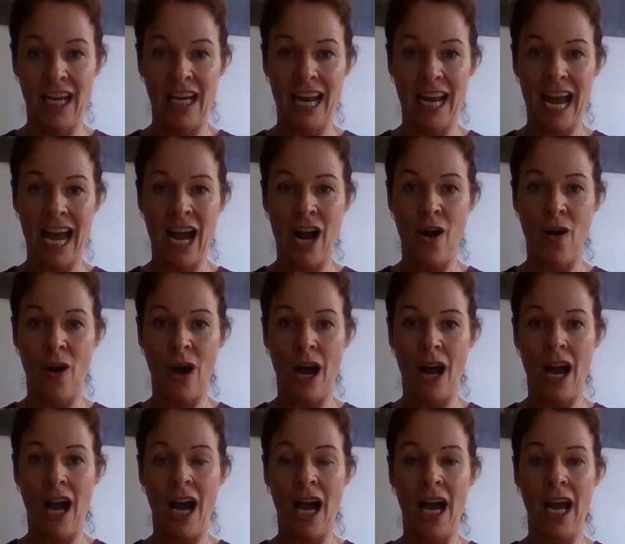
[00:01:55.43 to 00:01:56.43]
Now,
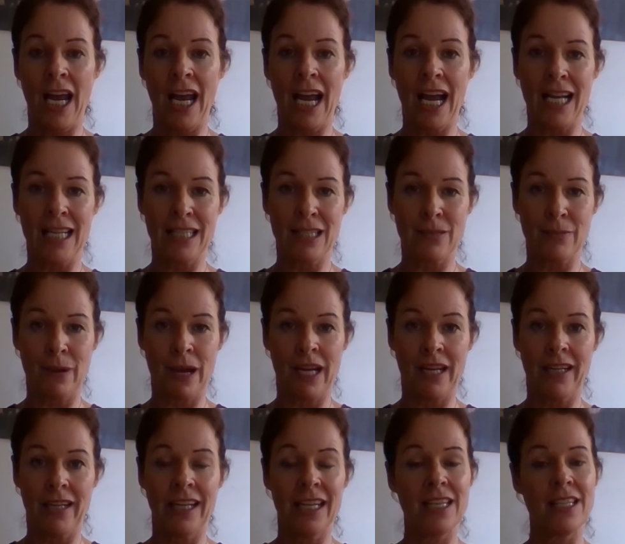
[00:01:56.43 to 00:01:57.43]
I ask my
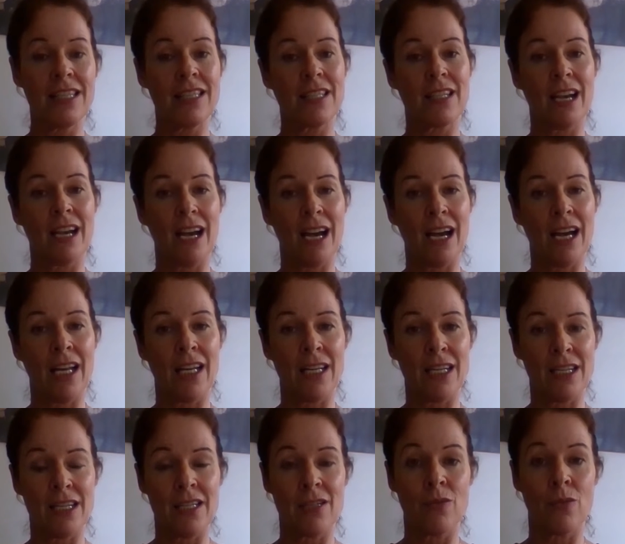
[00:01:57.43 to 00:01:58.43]
kids,
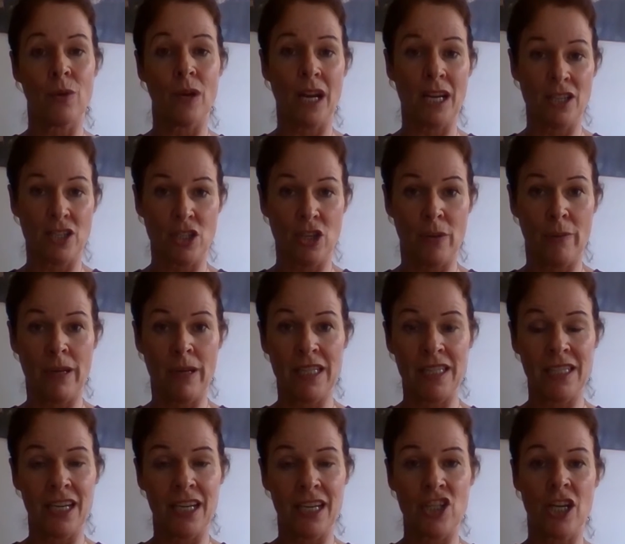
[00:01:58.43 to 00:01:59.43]
and when I start
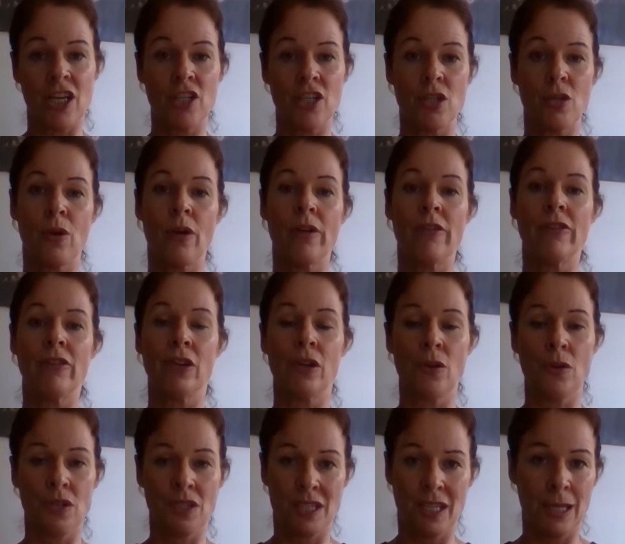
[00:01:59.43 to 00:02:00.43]
meditation, I do a
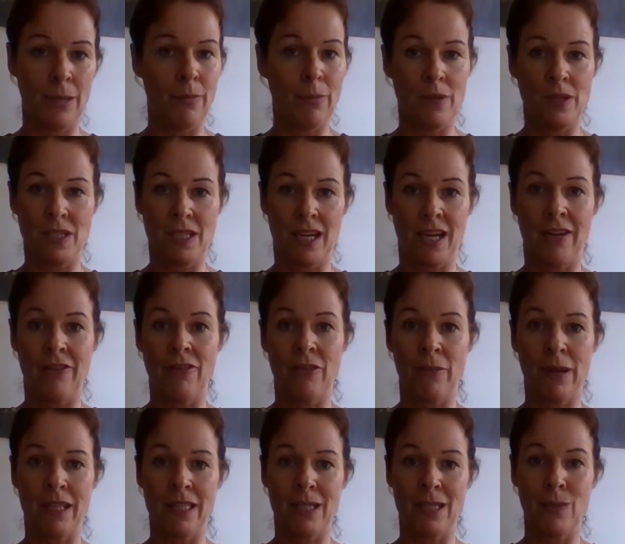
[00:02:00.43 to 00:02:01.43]
few deep
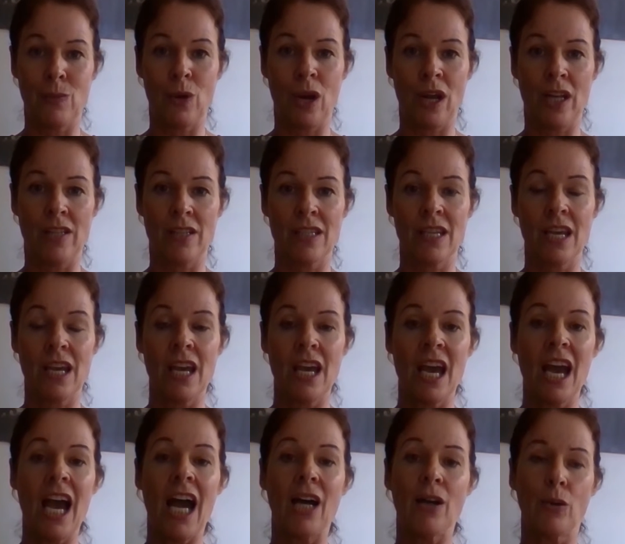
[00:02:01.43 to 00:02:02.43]
diaphragmatic breaths.
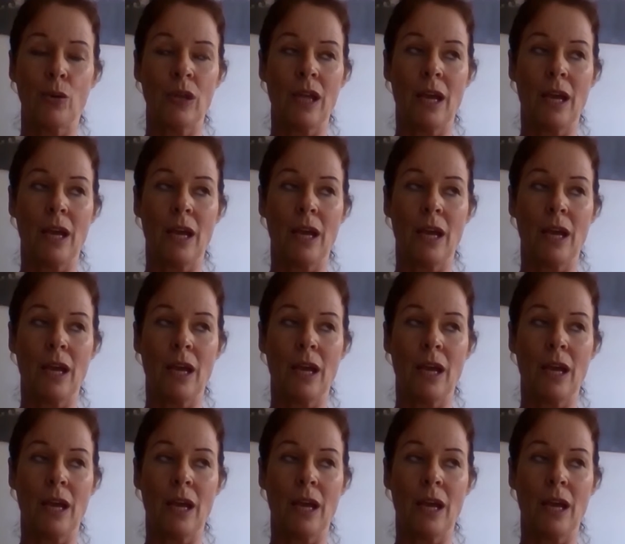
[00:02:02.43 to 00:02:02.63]
And all